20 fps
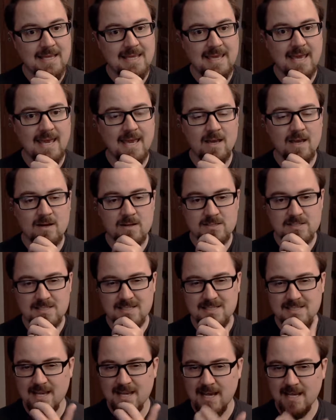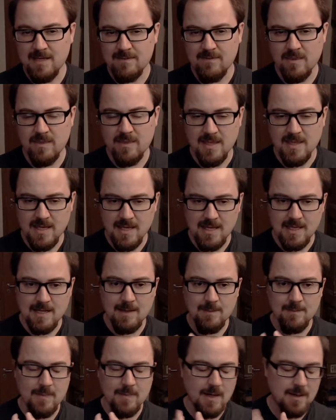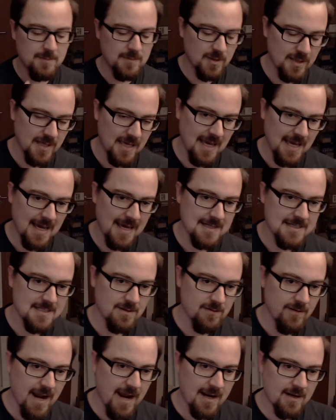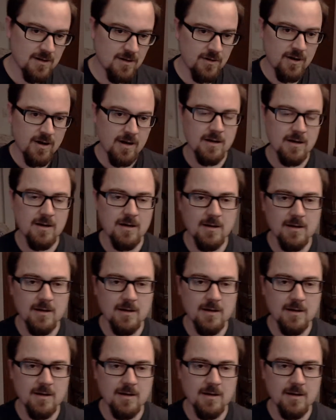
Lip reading: Chaos is kind of a thing, and I'm looking at Ragnarok,